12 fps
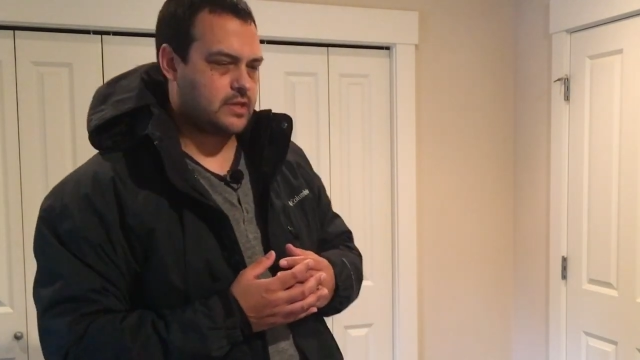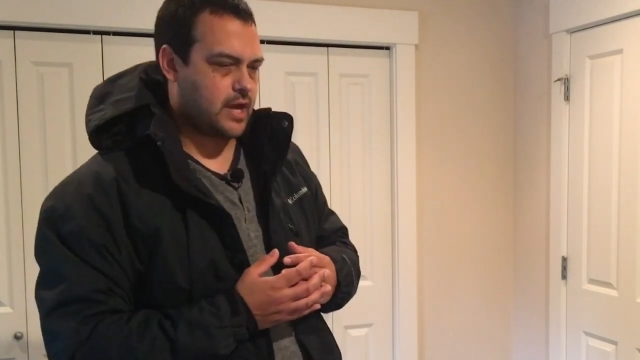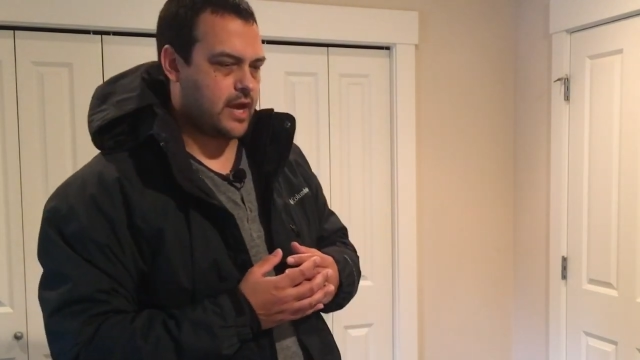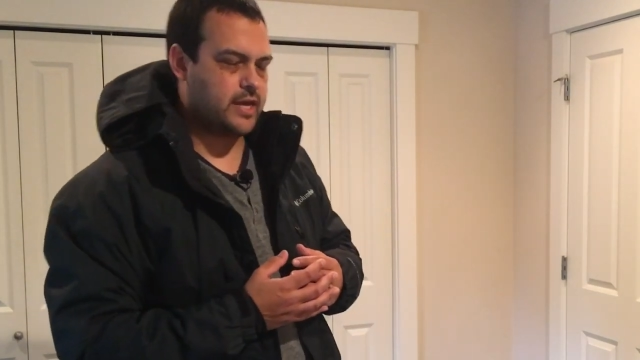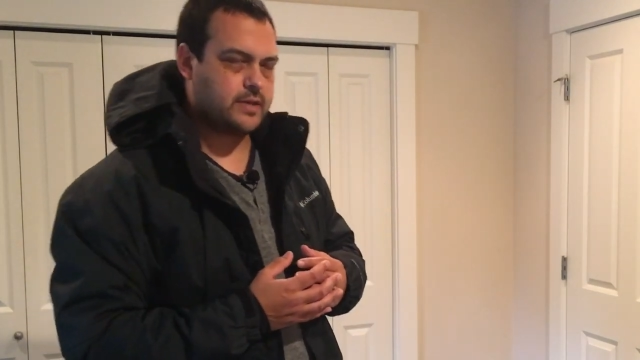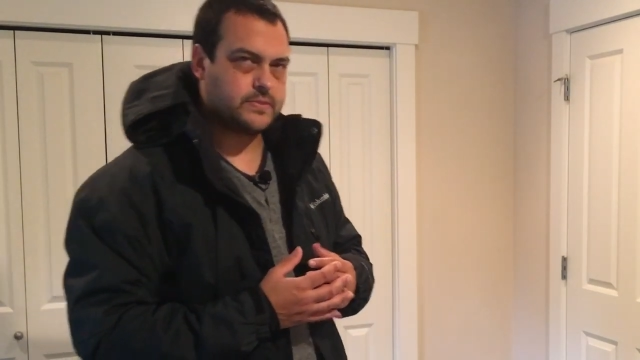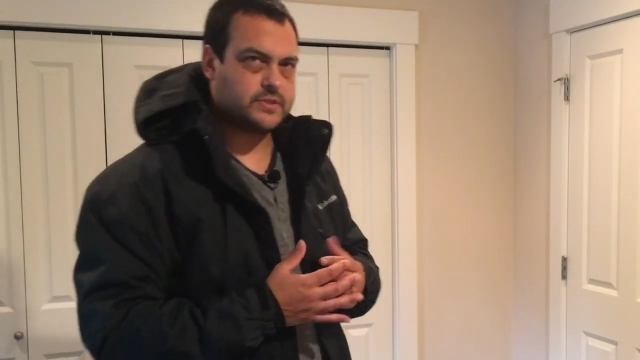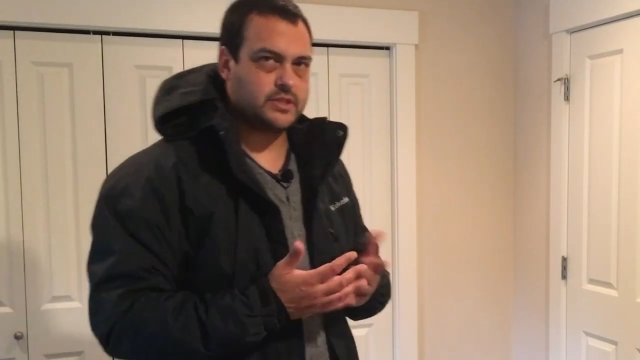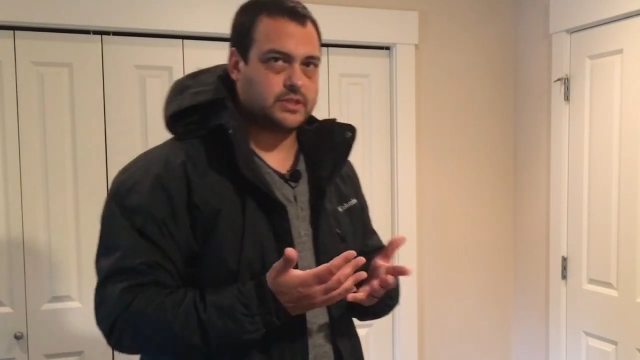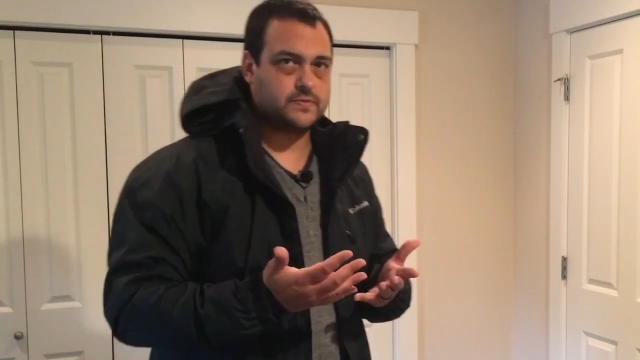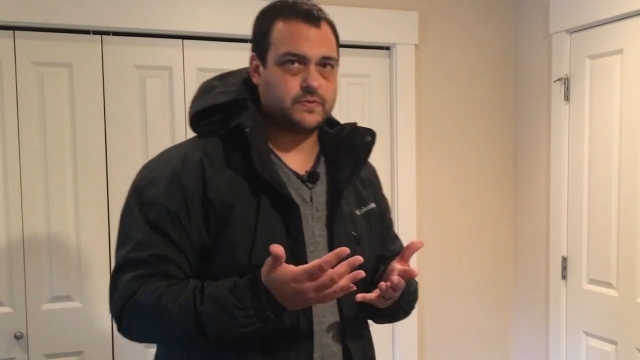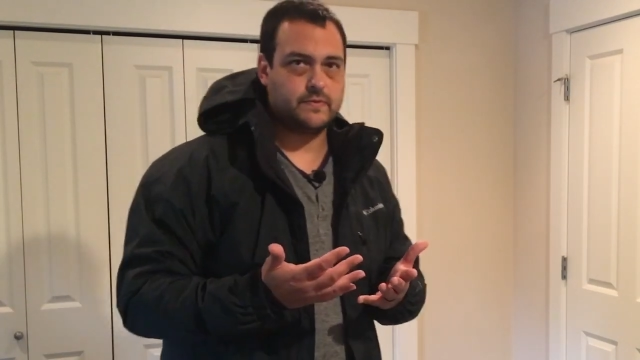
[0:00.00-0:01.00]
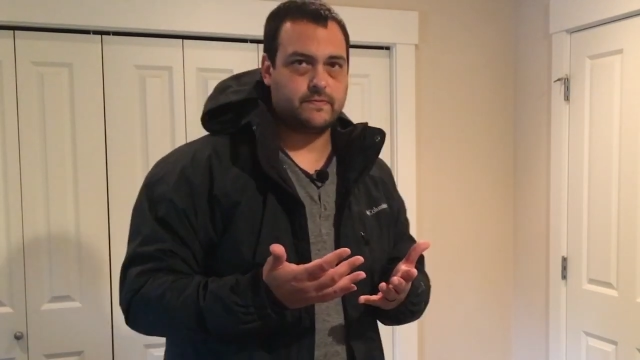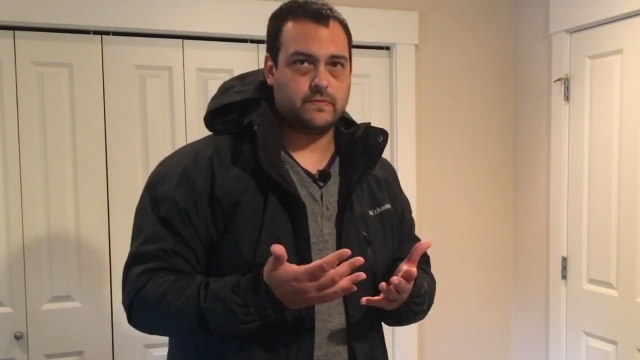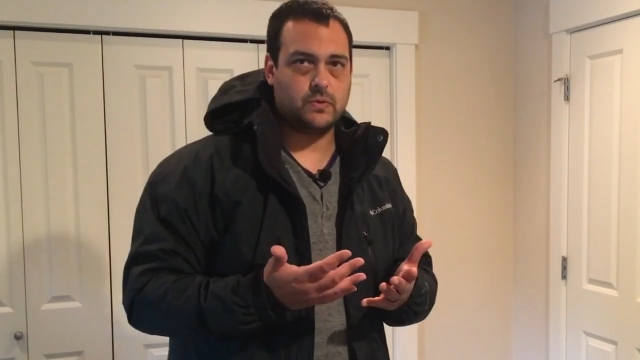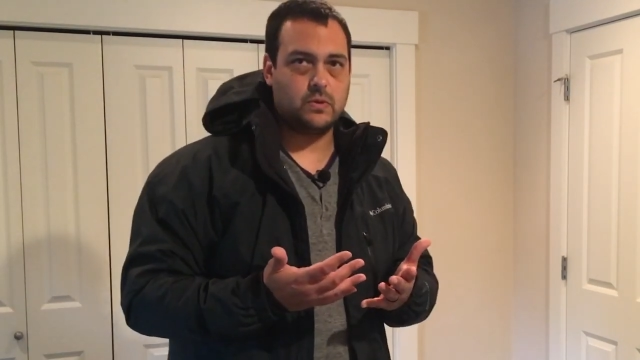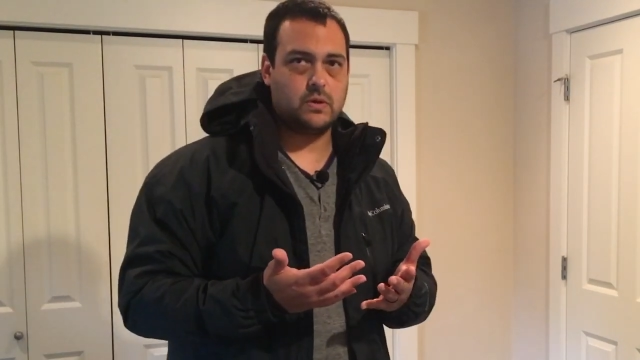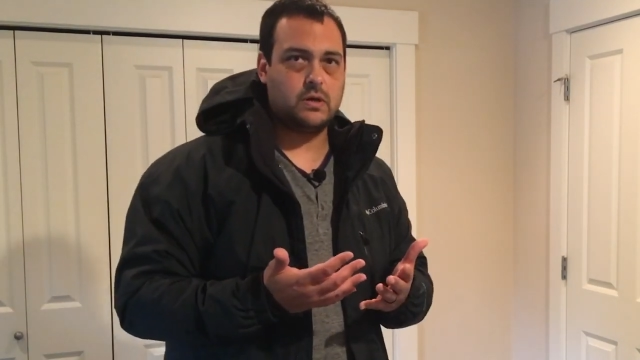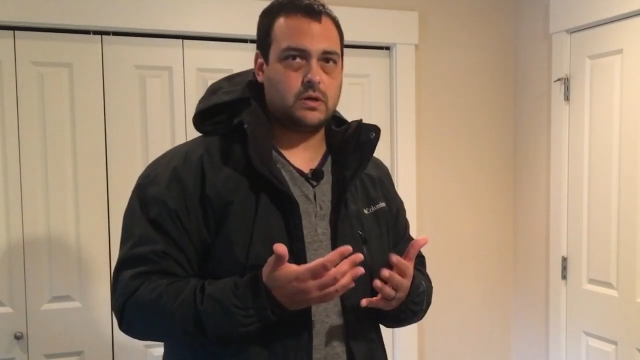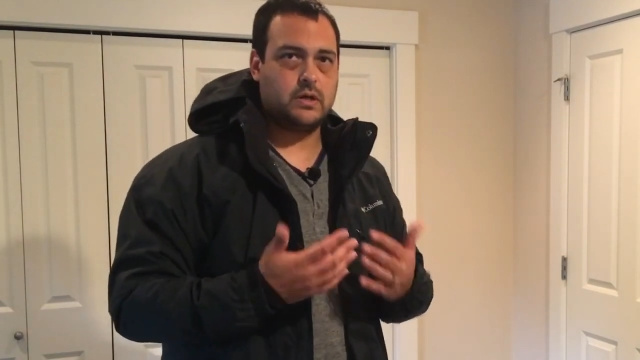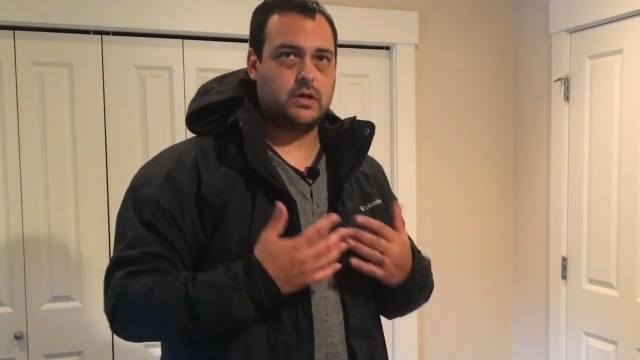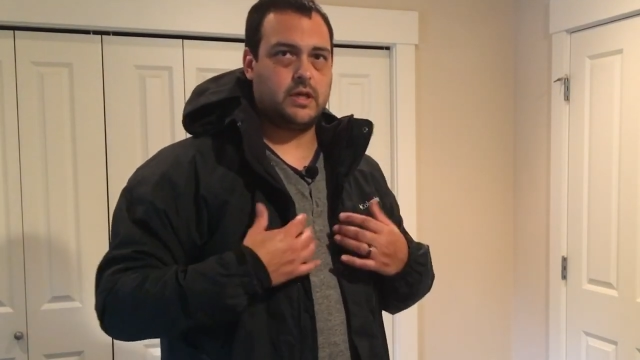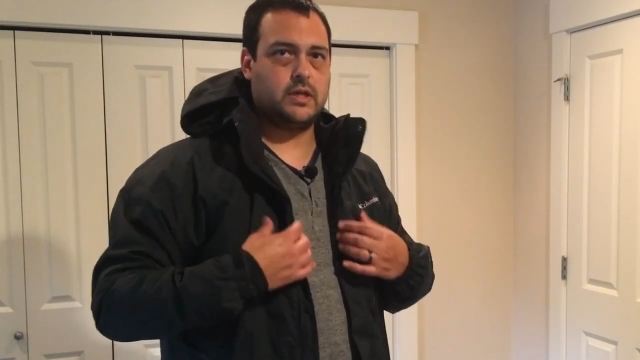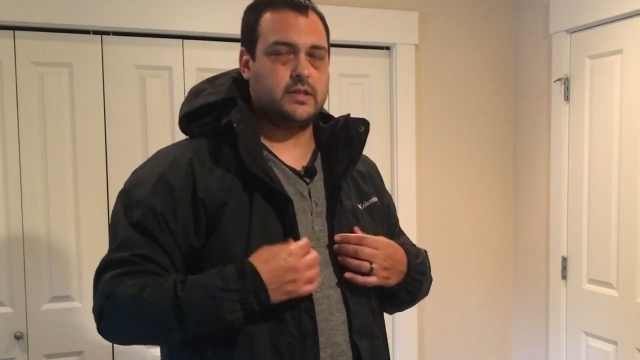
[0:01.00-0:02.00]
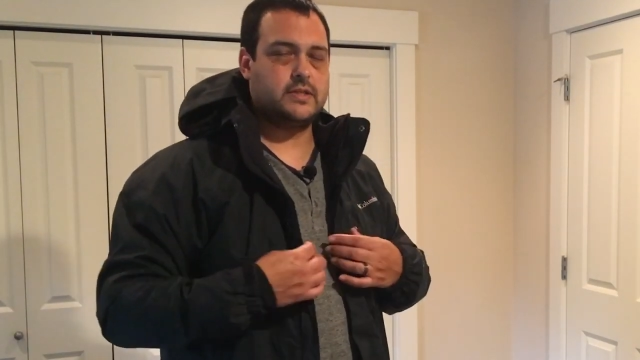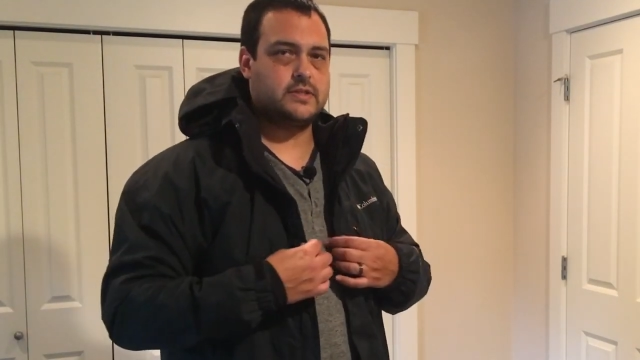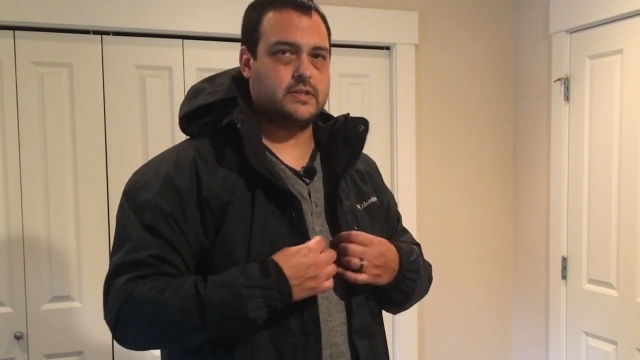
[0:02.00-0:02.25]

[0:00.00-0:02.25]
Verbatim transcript: I am six foot four and this